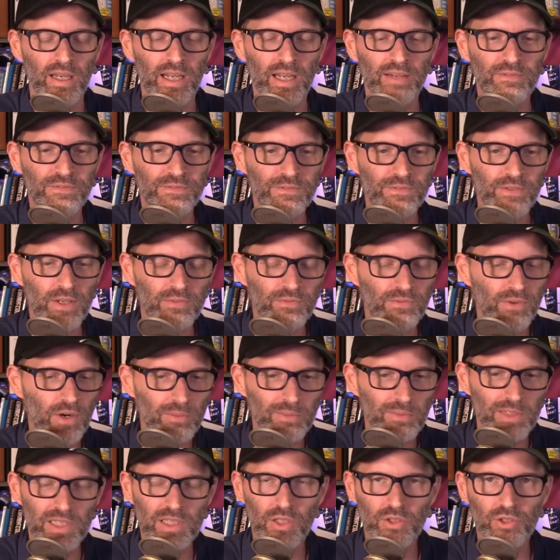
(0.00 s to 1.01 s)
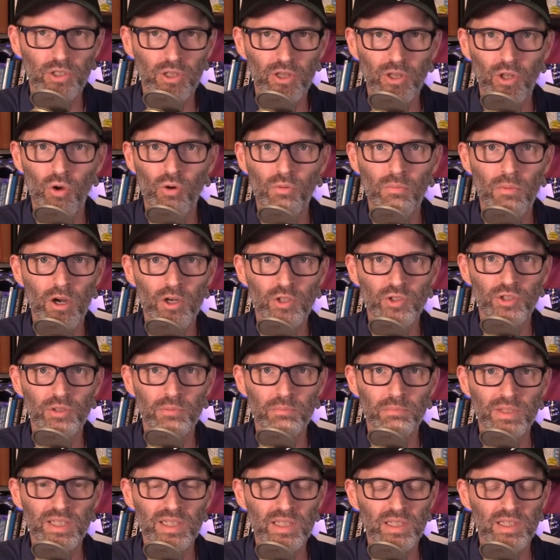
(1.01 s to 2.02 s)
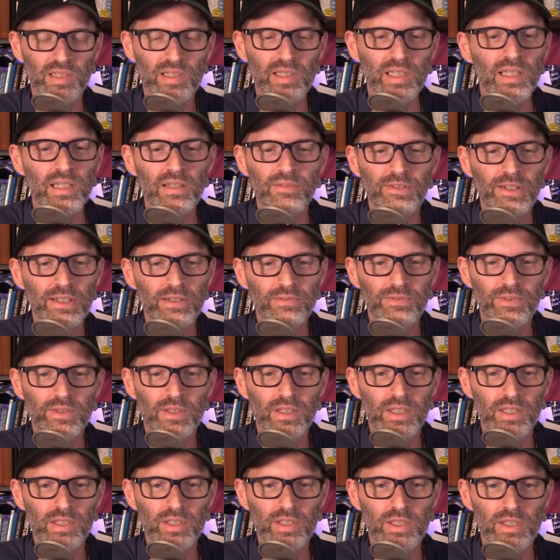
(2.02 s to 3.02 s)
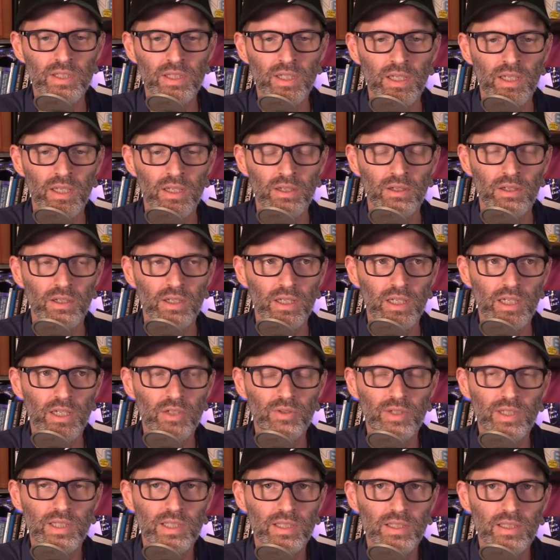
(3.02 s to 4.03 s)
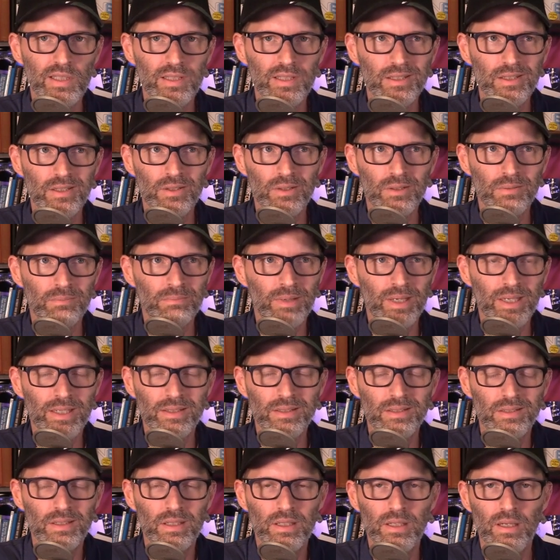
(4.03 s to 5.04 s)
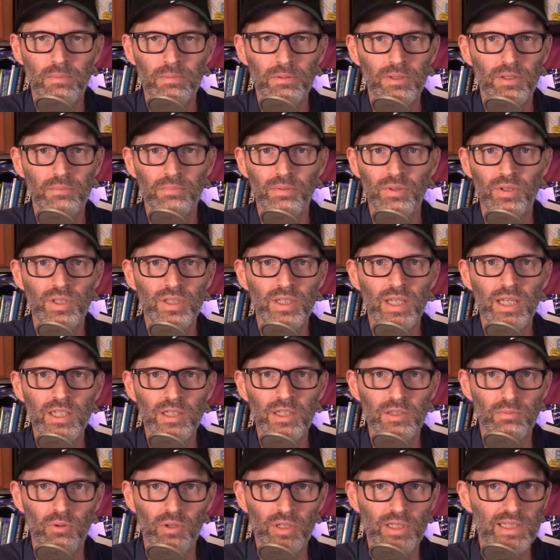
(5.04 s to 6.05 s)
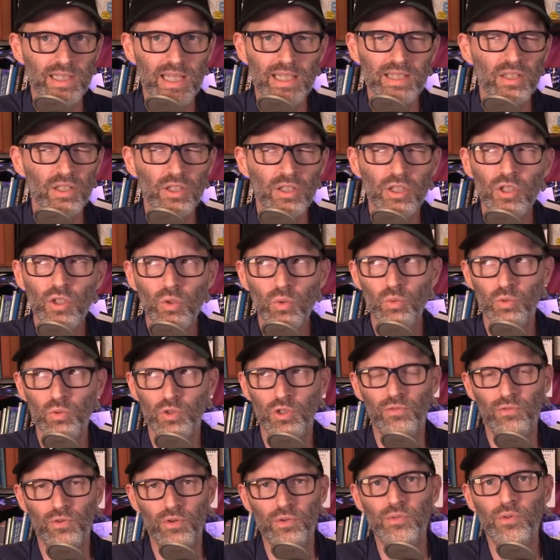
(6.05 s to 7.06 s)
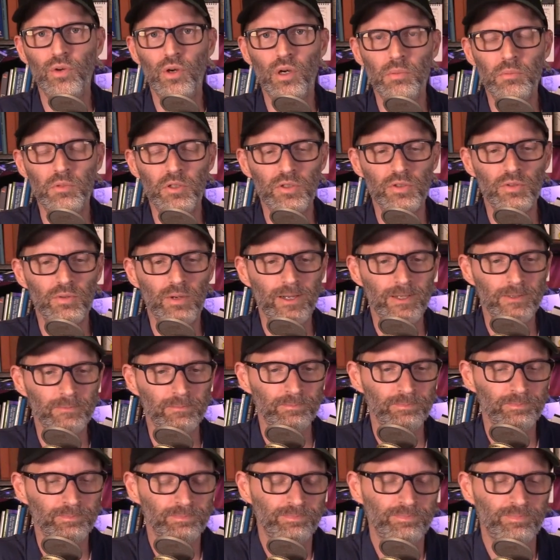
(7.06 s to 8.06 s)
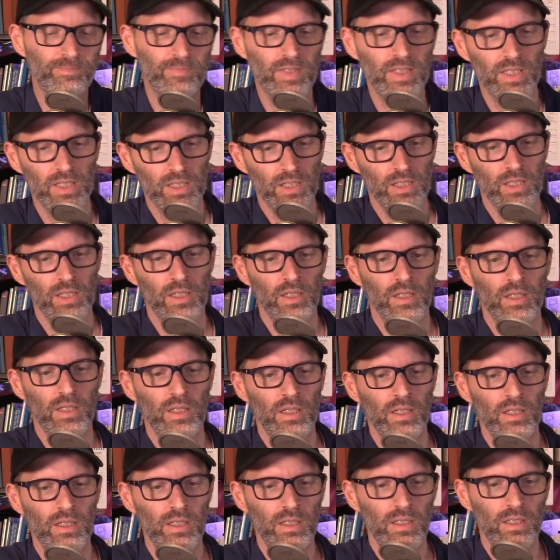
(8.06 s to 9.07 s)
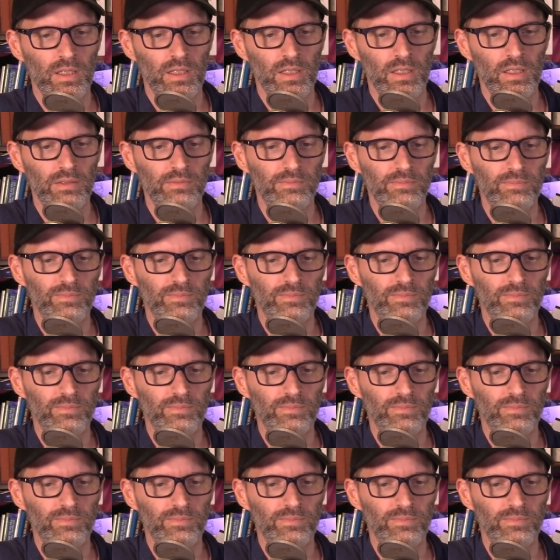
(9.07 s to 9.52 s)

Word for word: and, and farming is such a low margin business. Even if this, increases the yield by just a couple of percentage points. That's huge for farmers, right? It would be so big.